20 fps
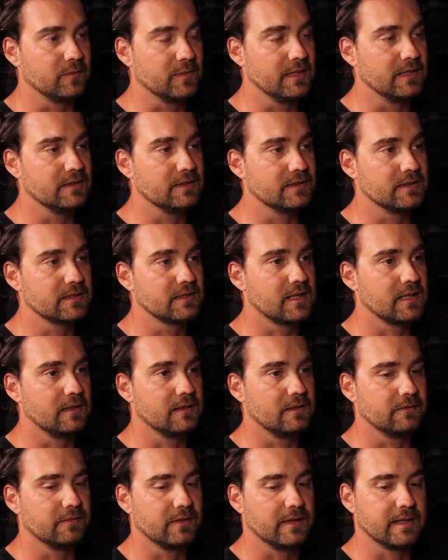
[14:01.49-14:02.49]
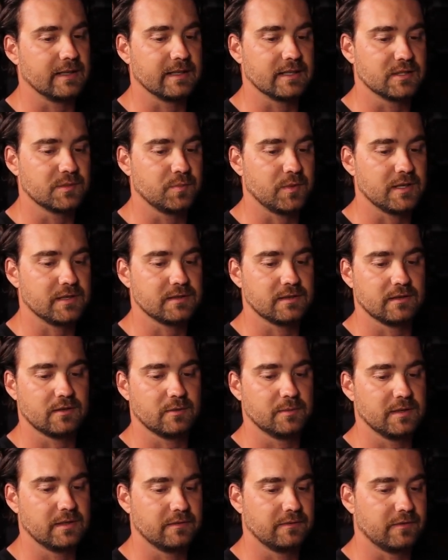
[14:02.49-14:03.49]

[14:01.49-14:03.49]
me to just kind of express a little bit